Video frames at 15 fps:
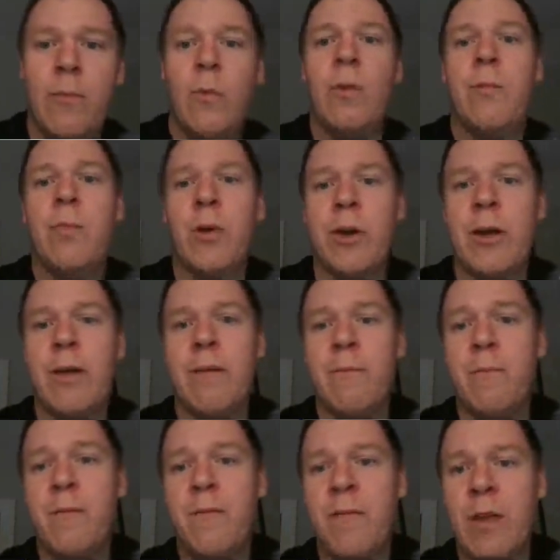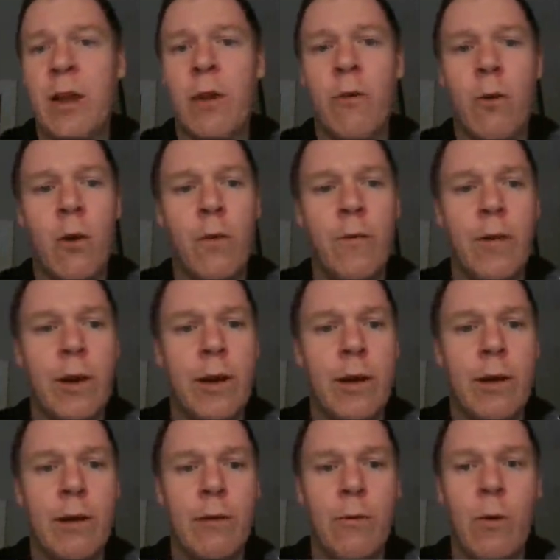we put our finger
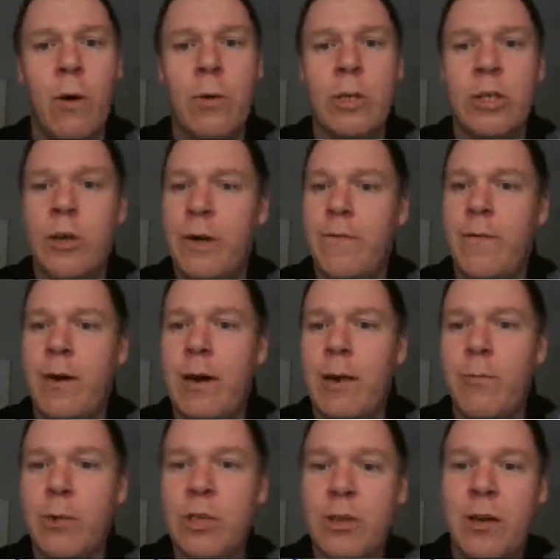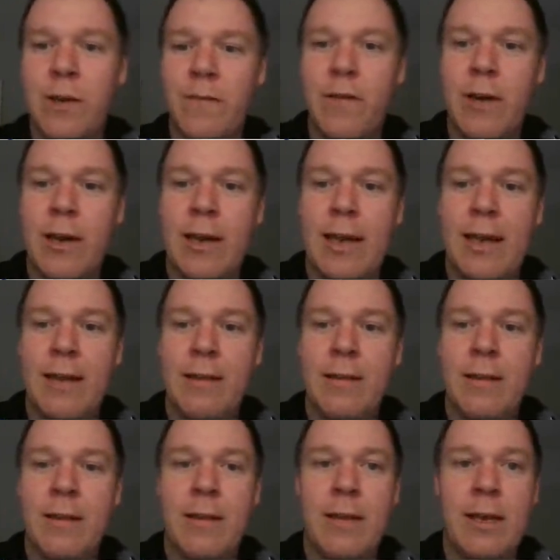over what we're trying to find. We're trying to find
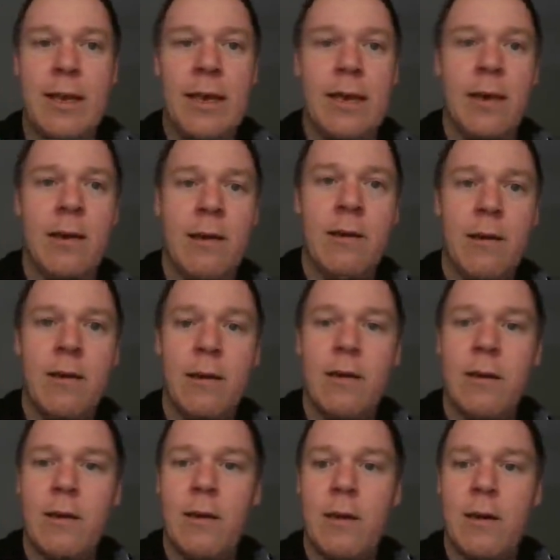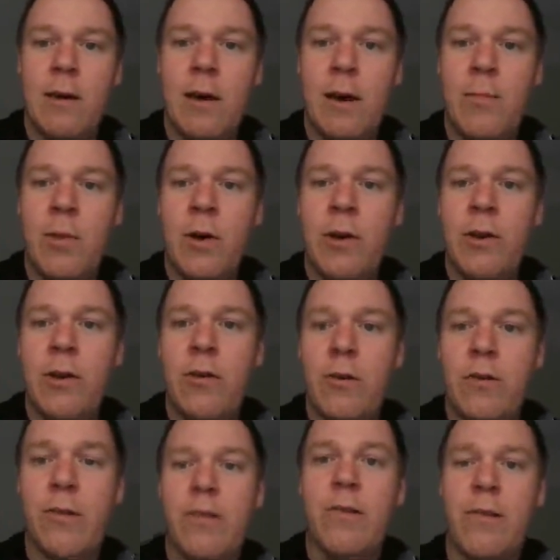the
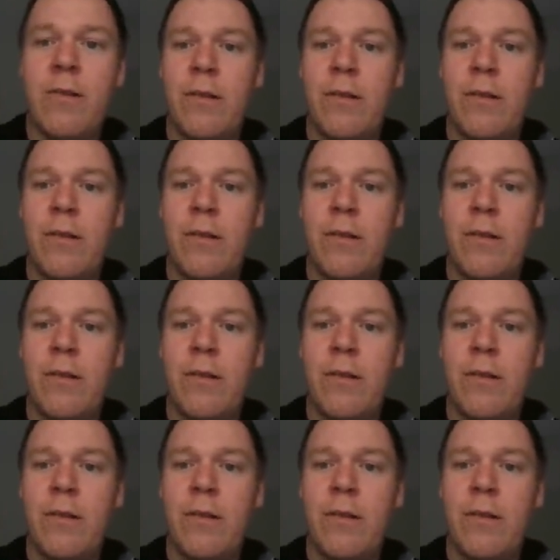hypotenuse.